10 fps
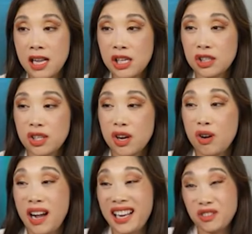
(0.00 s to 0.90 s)
So
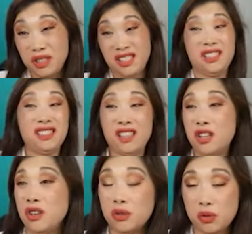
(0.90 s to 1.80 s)
hydration,
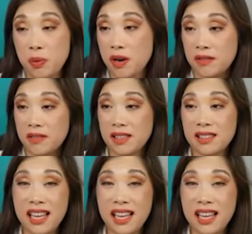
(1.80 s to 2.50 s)
huge part of this.